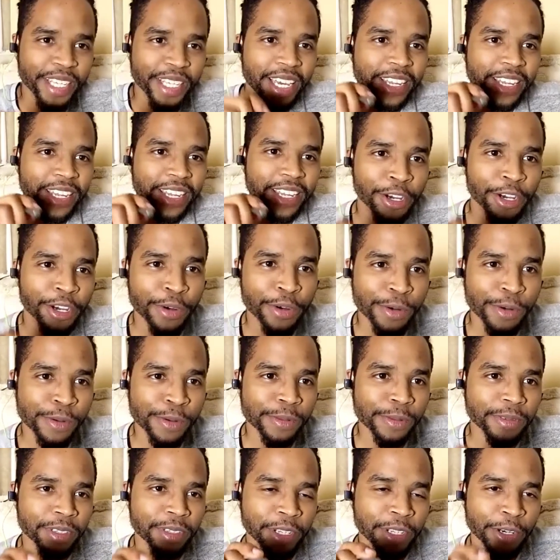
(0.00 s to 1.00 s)
yeah,
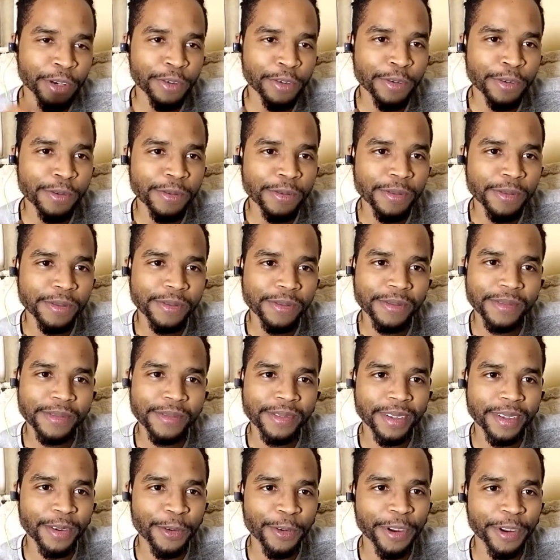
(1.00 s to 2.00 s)
no
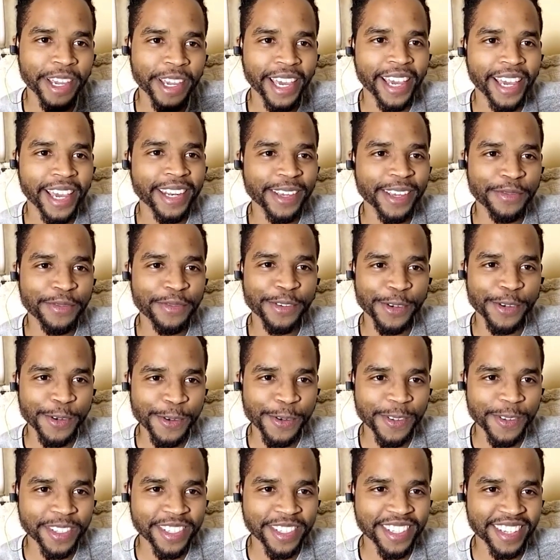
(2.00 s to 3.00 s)
organic
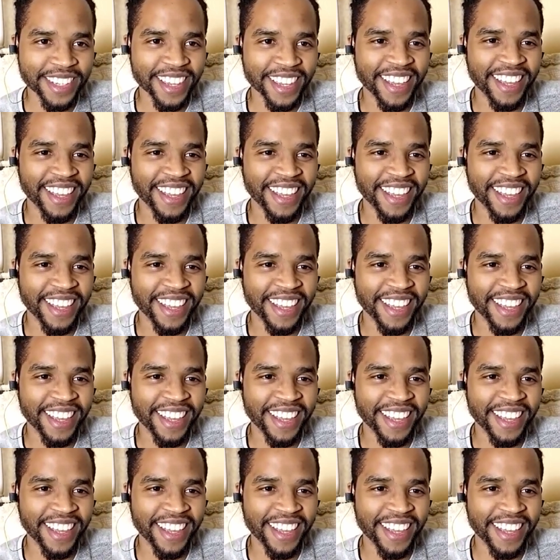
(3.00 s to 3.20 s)
foods.